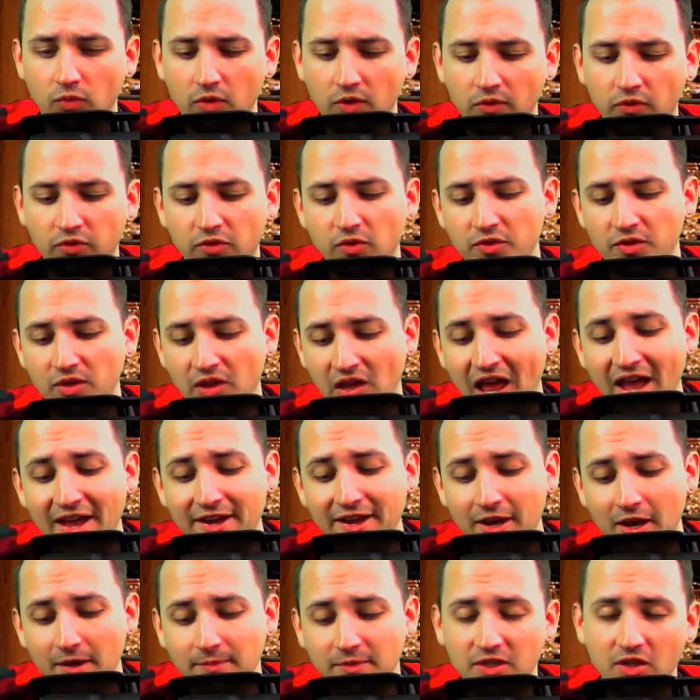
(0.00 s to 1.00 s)

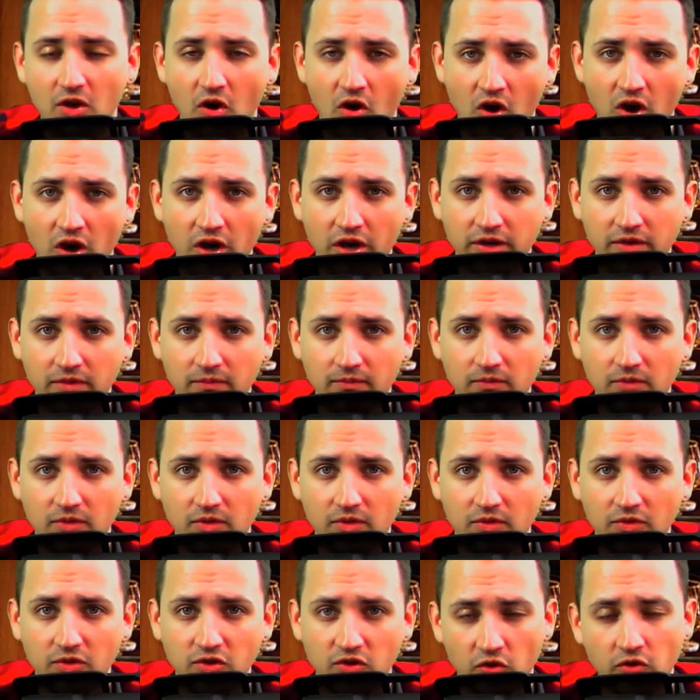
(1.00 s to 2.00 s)
lineups on
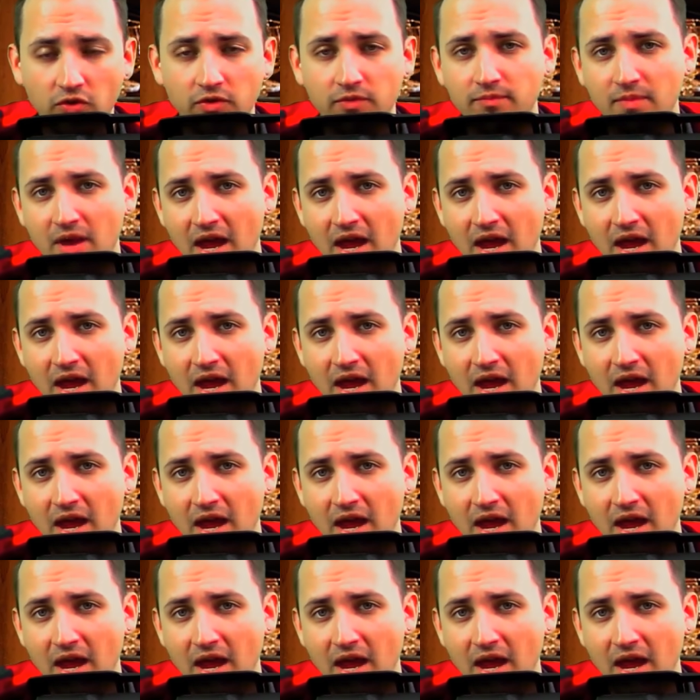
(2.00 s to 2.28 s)
certain